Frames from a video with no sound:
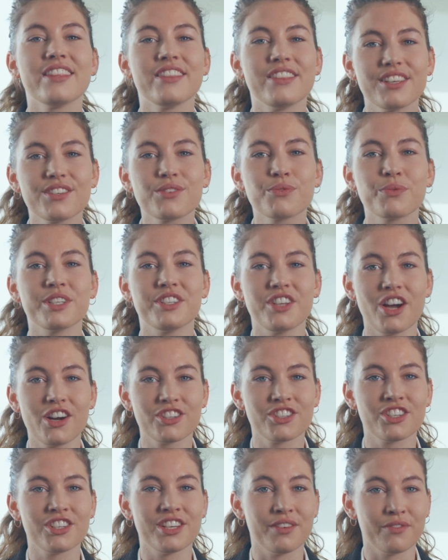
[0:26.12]
This
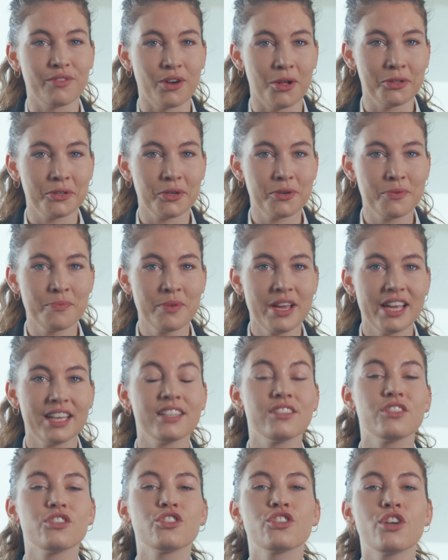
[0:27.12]
reduction in volume
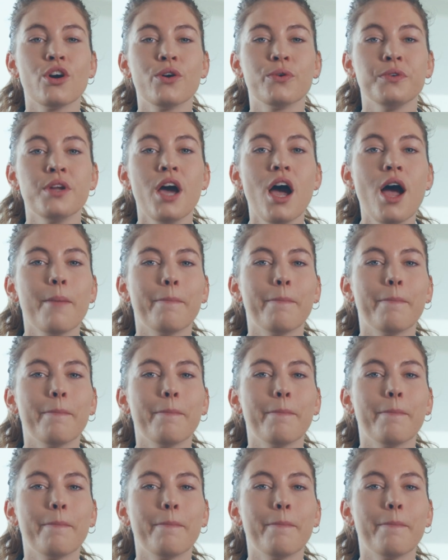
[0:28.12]
is shown